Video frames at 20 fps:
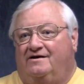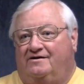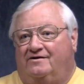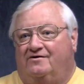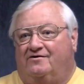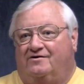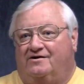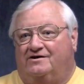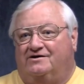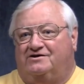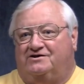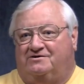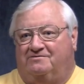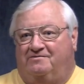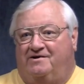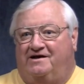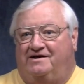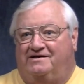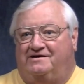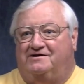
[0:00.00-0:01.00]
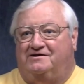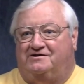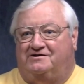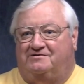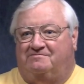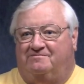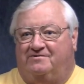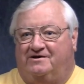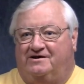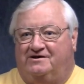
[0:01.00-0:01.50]
there is some
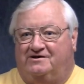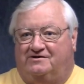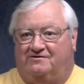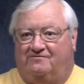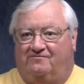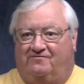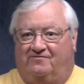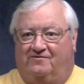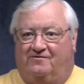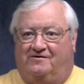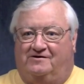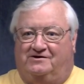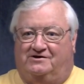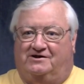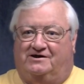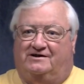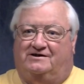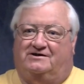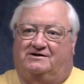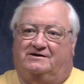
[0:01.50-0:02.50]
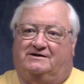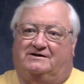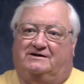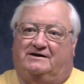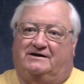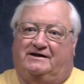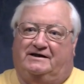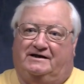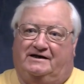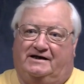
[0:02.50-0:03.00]
anticipation for injections
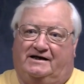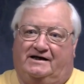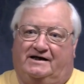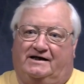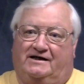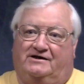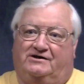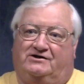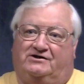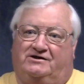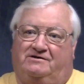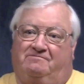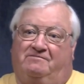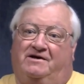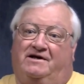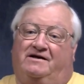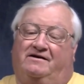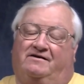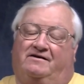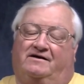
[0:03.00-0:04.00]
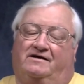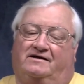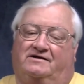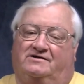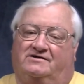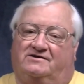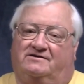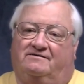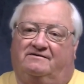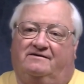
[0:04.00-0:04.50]
in the knee, and she made
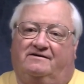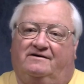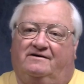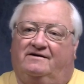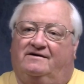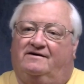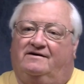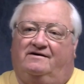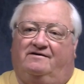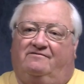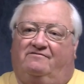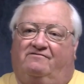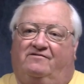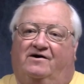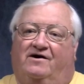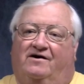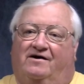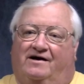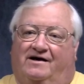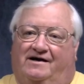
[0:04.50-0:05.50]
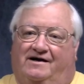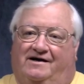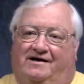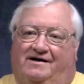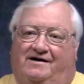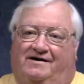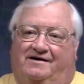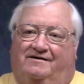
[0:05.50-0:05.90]
things very,